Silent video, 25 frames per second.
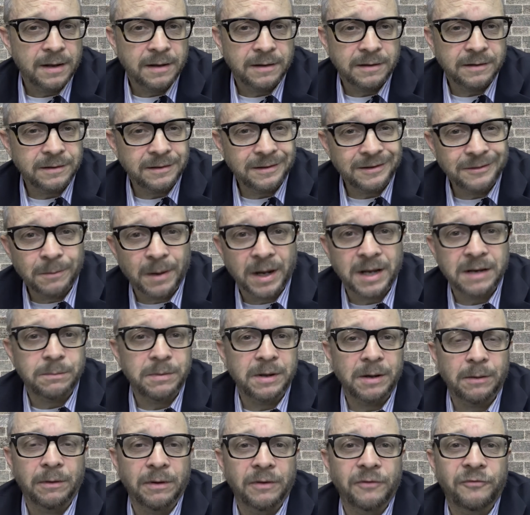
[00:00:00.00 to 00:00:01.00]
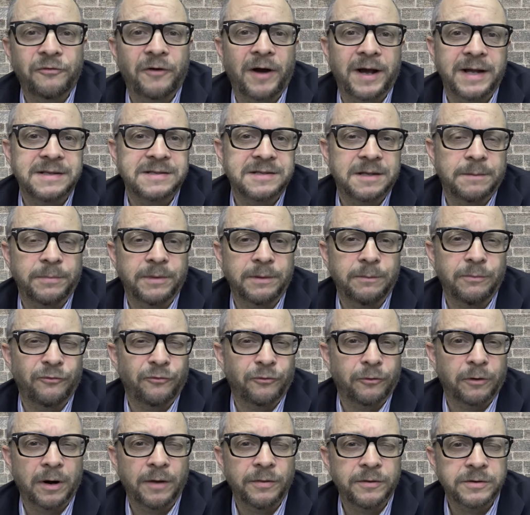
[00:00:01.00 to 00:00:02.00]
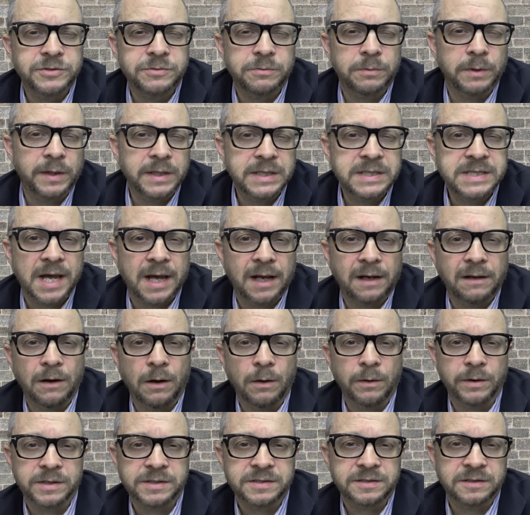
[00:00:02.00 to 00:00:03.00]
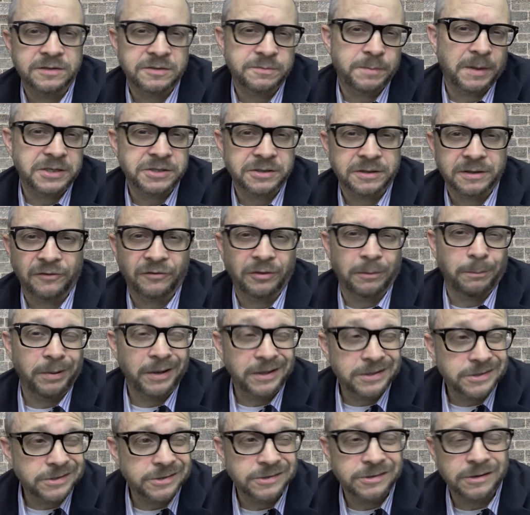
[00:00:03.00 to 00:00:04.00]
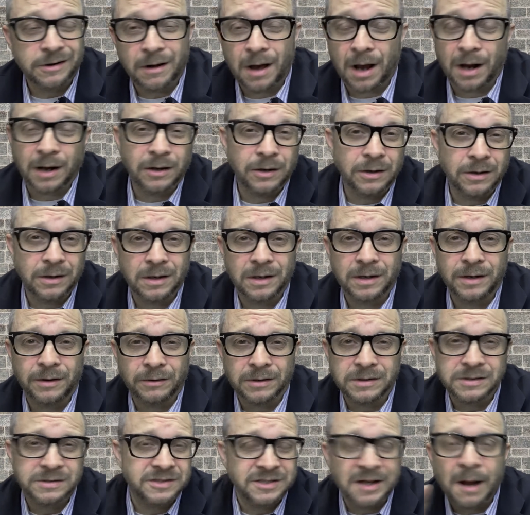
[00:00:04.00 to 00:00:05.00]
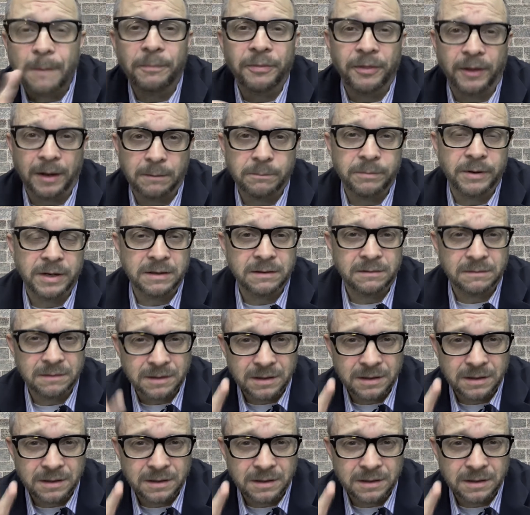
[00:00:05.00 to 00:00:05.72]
you might be able to find something before others really take notice, especially if the pictures are not good or something, but